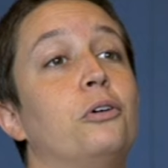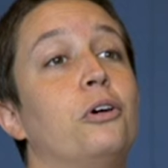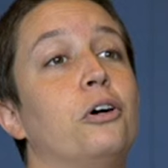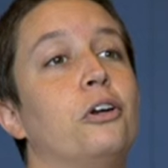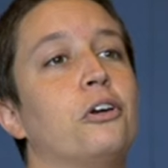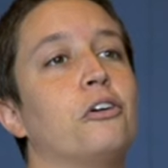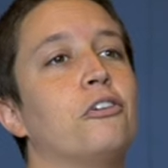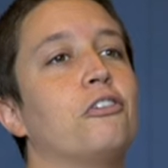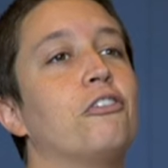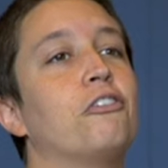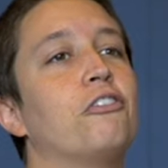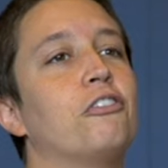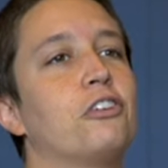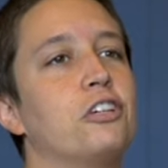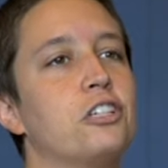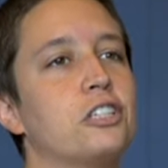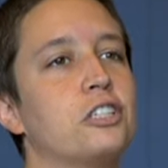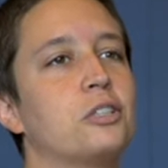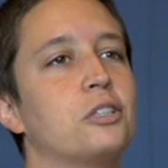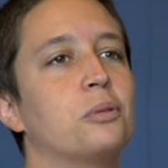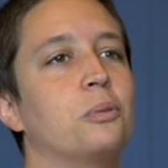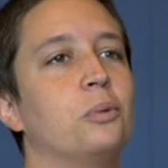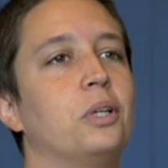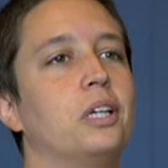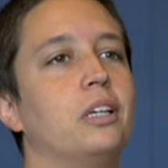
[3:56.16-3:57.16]
On our
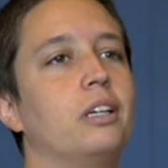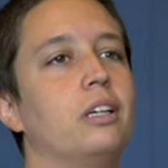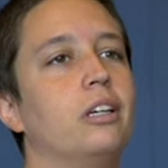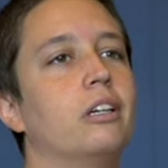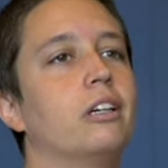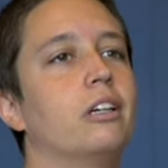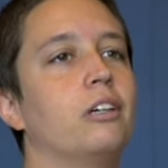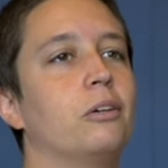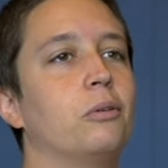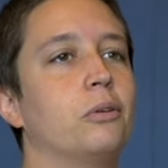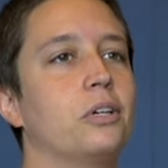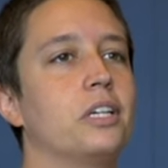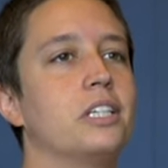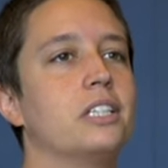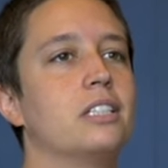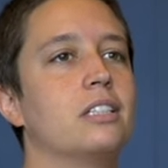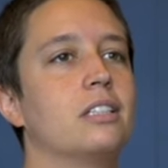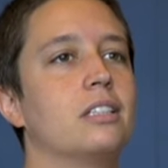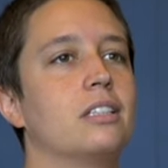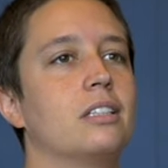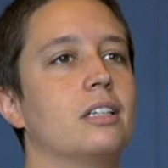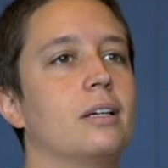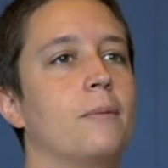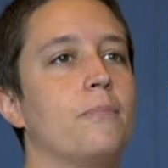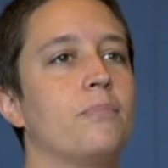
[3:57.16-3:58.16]
first week here at
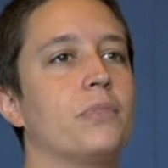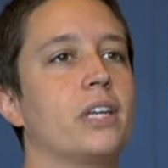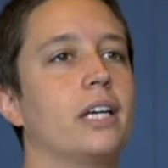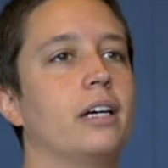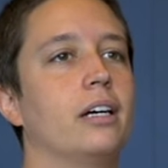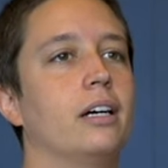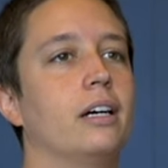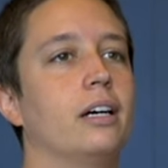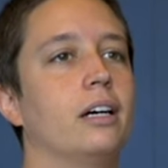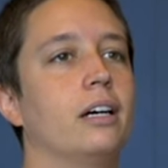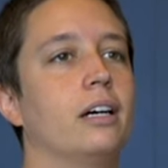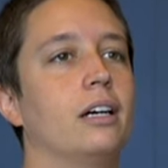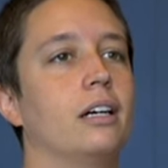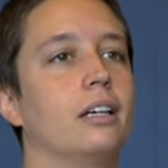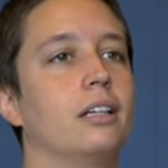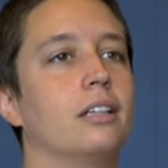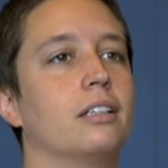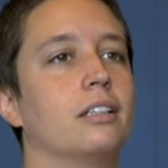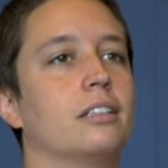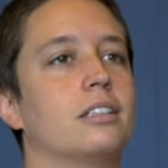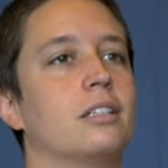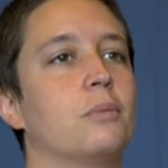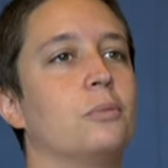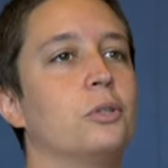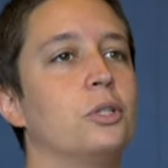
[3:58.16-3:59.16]

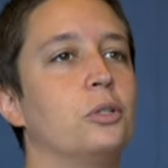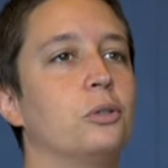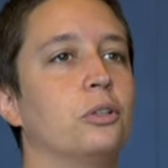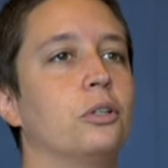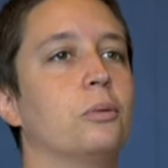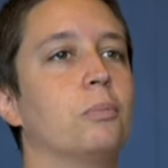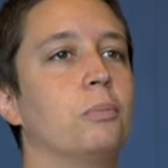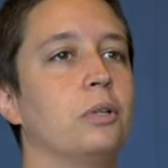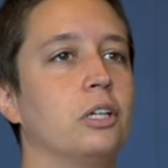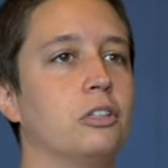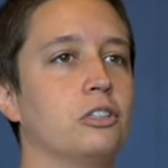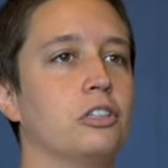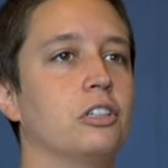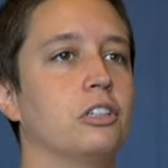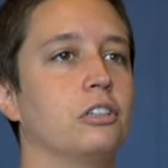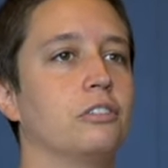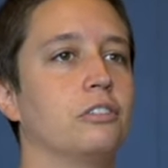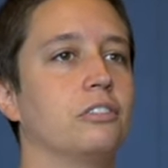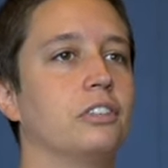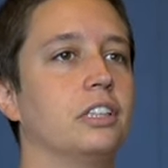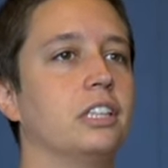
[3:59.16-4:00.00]
OIST, someone took a picture of